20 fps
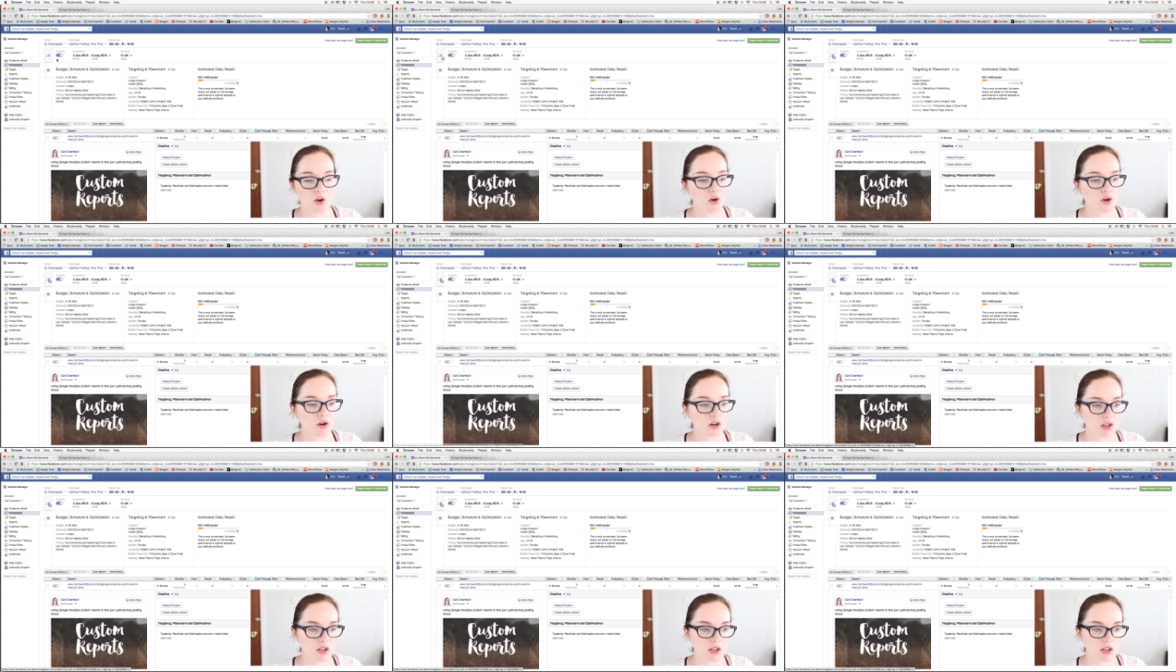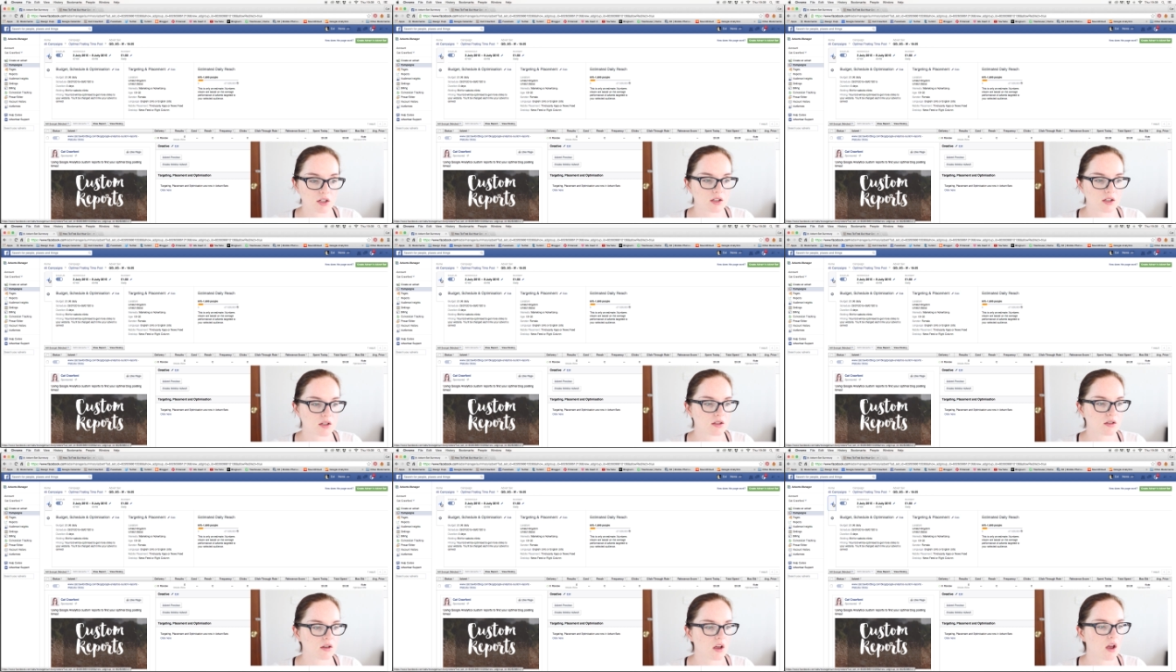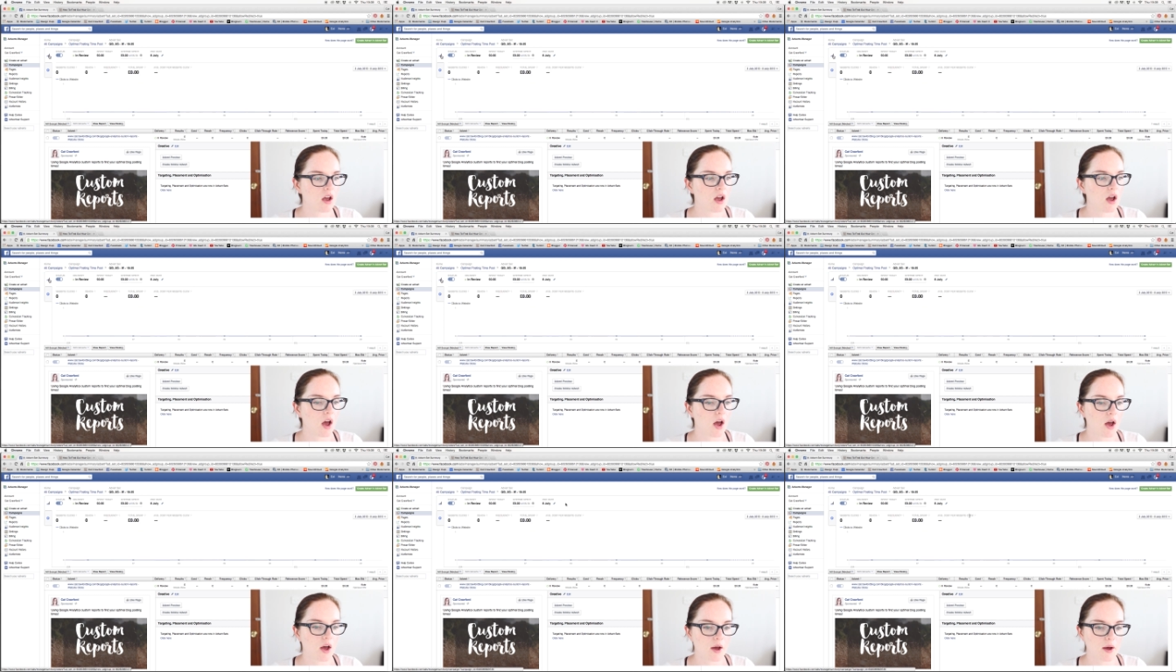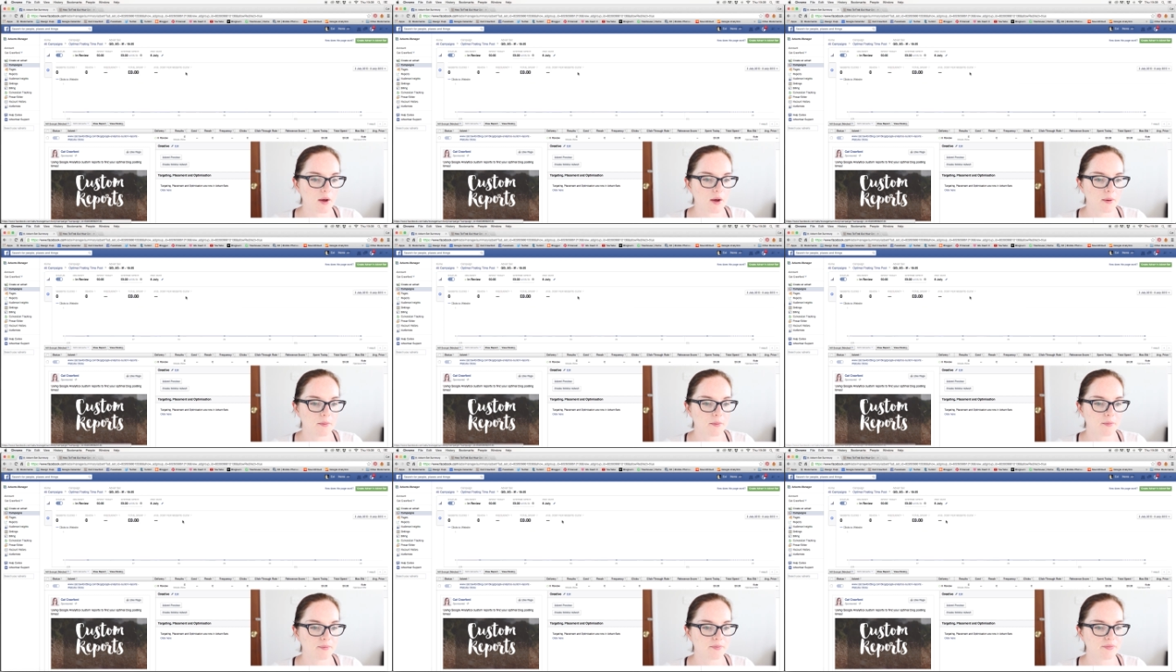audience,
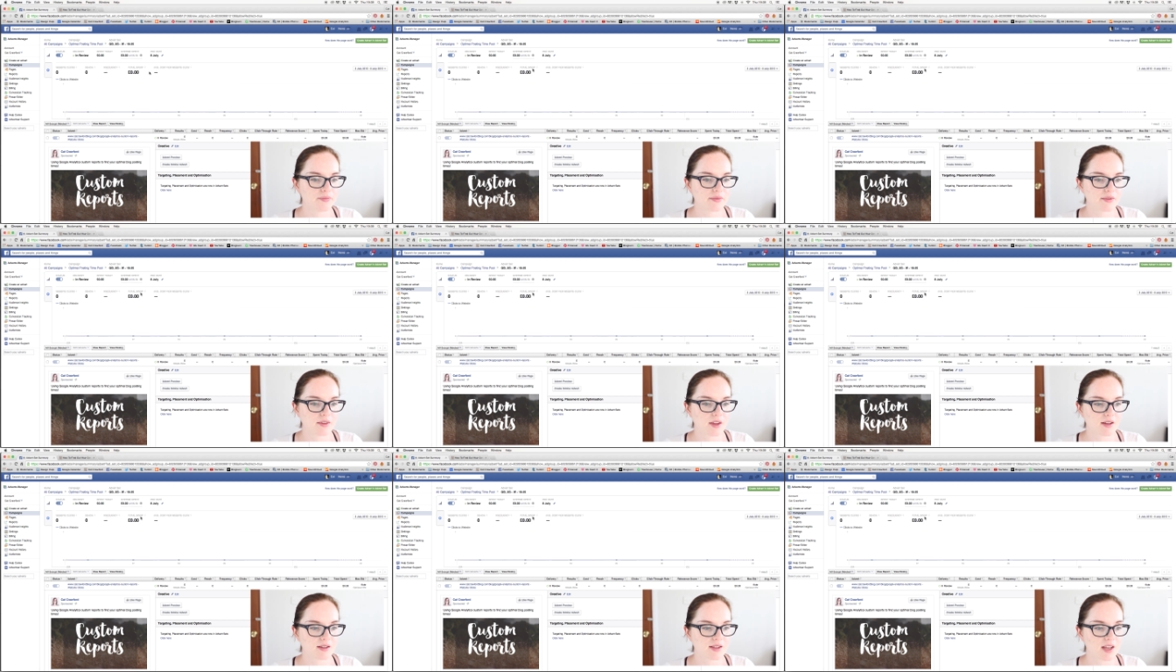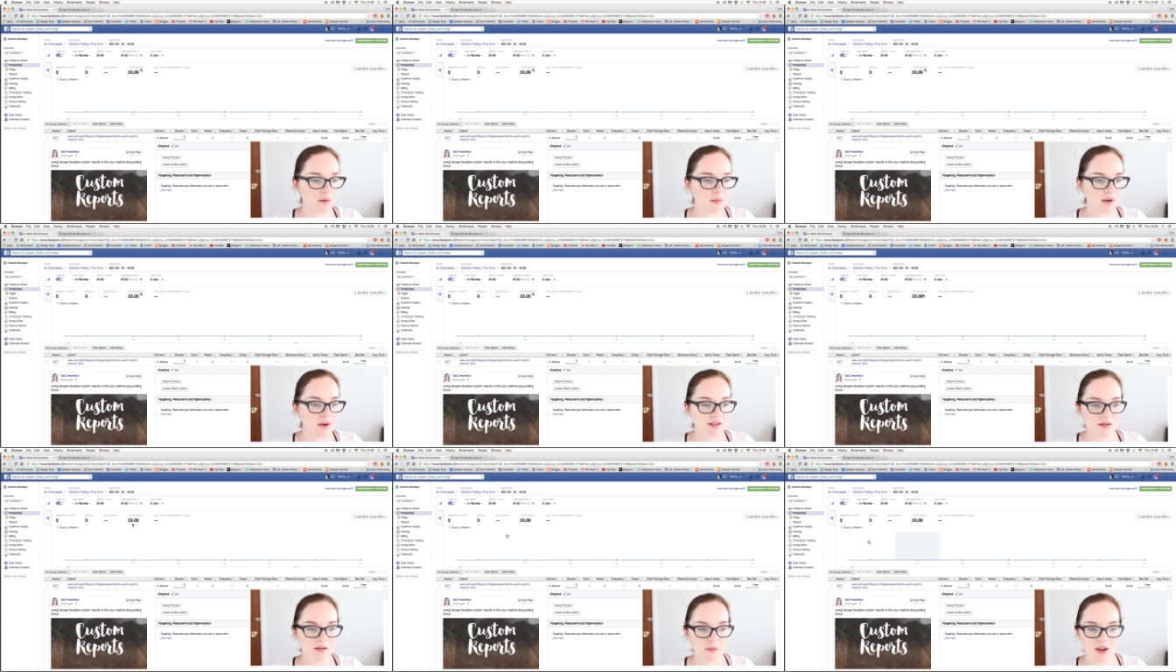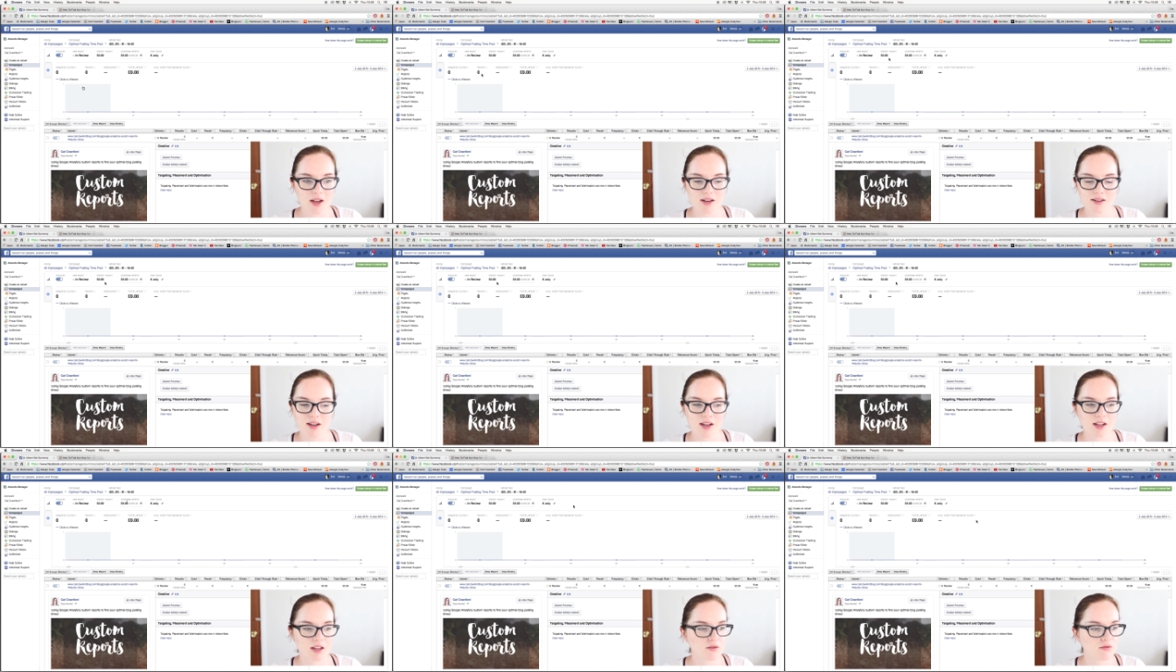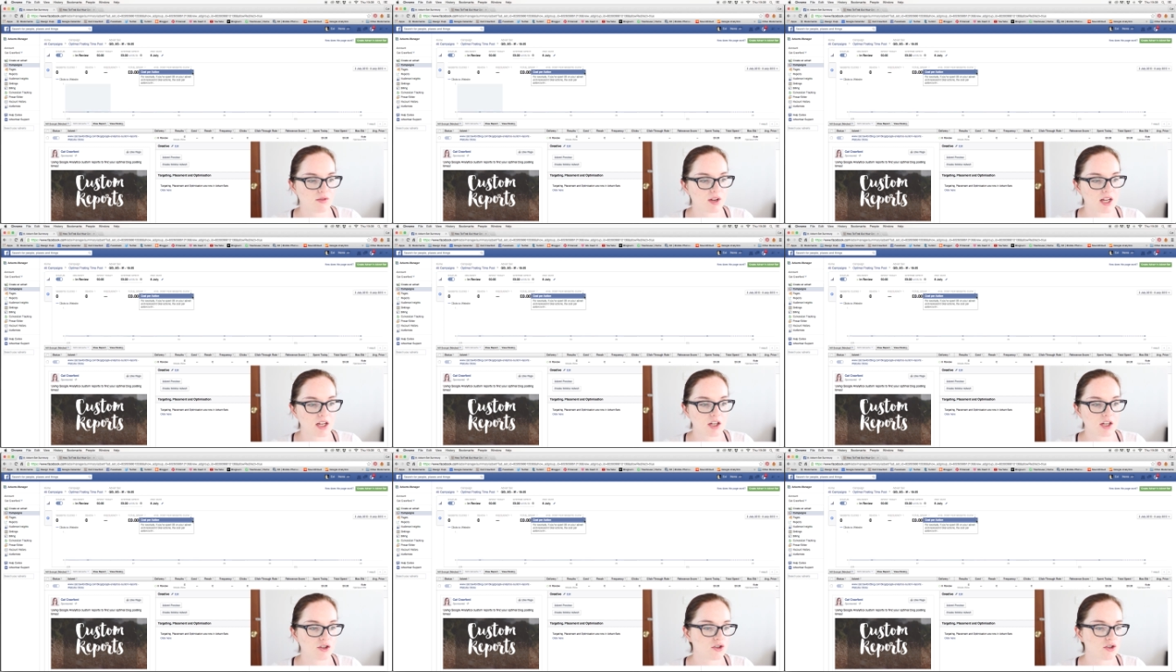same estimated daily
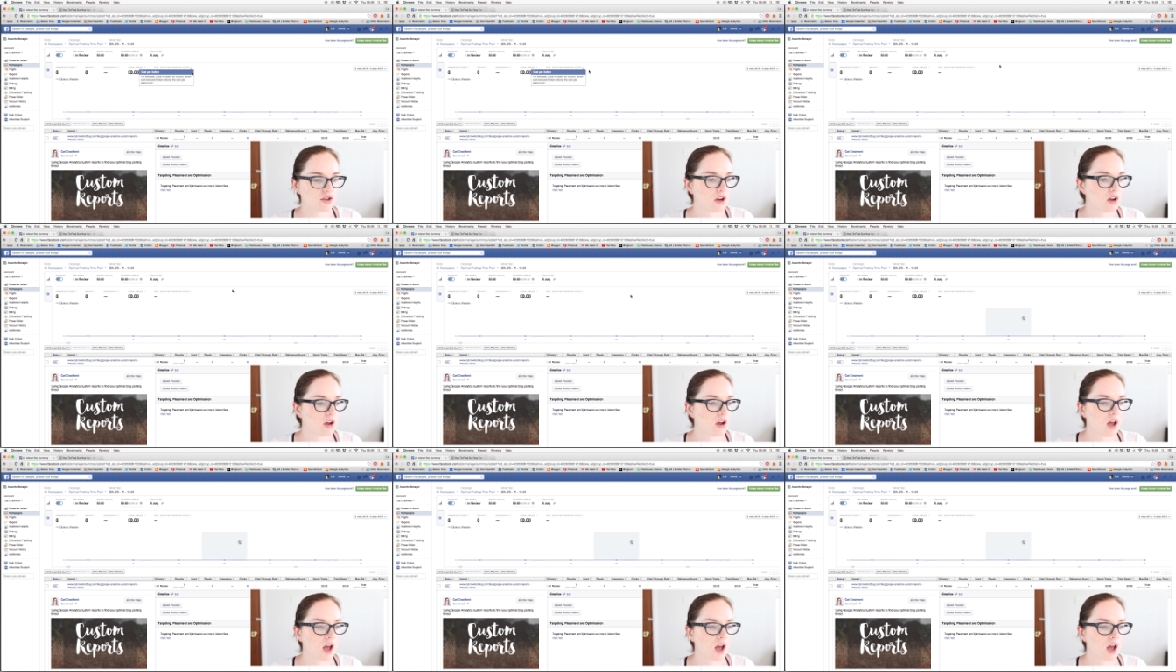reach,